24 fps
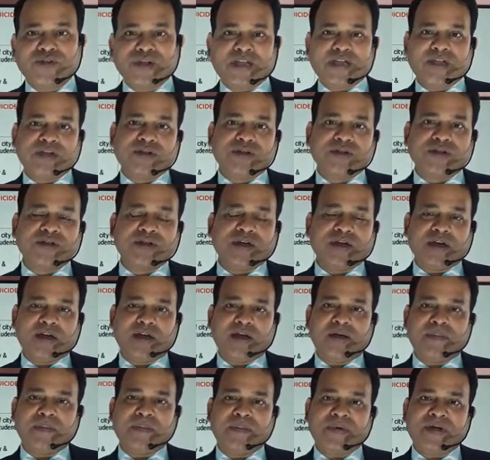doing good
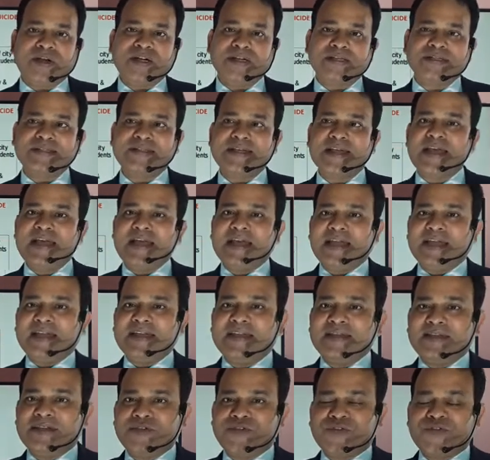uh, marks
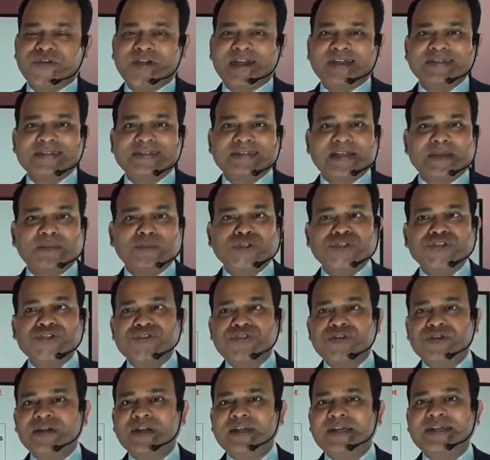in different
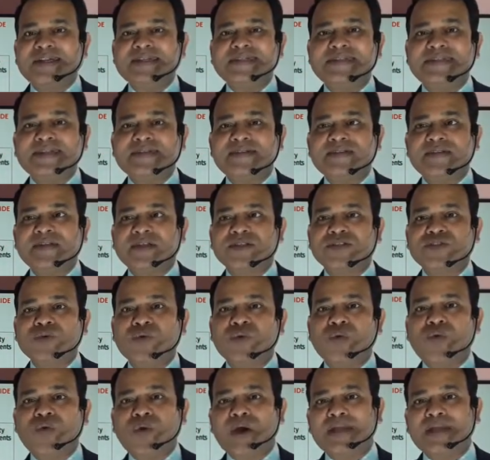semester and etc so